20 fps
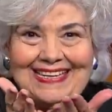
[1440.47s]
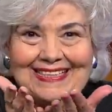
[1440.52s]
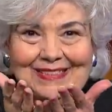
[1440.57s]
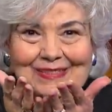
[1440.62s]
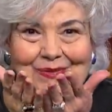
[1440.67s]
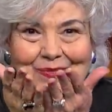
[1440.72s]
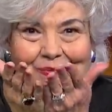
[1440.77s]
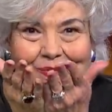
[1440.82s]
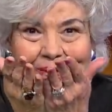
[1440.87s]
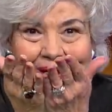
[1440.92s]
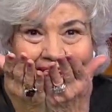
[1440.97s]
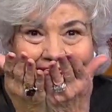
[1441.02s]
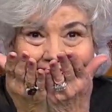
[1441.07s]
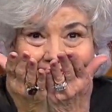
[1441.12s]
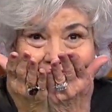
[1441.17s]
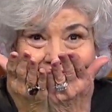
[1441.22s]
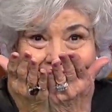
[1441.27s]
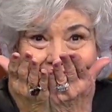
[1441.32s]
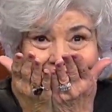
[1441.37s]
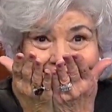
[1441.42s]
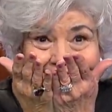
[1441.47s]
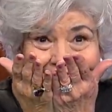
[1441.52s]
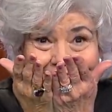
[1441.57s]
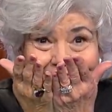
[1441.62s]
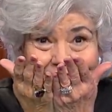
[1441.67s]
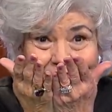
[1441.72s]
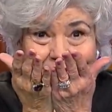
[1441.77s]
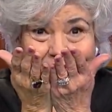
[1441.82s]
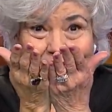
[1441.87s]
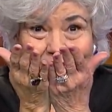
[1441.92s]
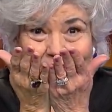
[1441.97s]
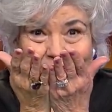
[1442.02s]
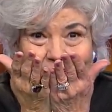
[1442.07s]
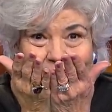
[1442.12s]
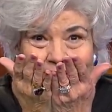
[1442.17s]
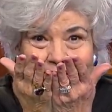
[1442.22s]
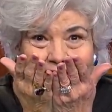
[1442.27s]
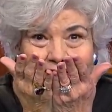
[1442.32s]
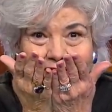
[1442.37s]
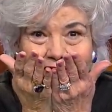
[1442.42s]
is raising
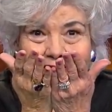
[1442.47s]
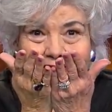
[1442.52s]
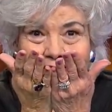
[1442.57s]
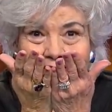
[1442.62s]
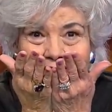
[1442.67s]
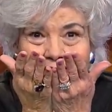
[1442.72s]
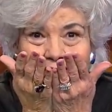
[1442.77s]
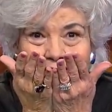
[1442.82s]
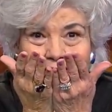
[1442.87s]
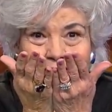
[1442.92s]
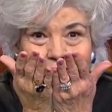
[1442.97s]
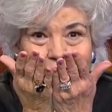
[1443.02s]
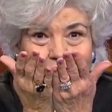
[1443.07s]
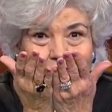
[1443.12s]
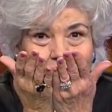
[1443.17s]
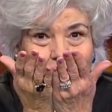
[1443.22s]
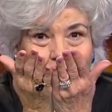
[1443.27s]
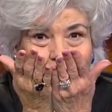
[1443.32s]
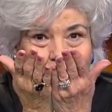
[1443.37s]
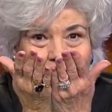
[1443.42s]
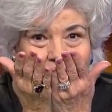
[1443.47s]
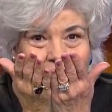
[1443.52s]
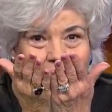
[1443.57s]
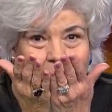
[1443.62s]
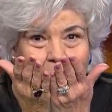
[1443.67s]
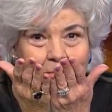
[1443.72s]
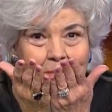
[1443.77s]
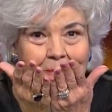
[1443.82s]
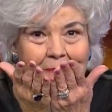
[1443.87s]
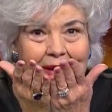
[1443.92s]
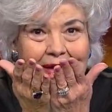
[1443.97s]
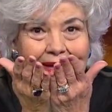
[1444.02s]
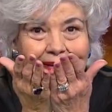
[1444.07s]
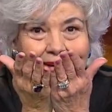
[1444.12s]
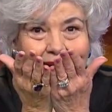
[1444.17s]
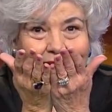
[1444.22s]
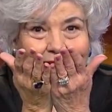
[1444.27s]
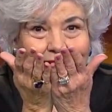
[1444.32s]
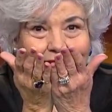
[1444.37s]
you from that bed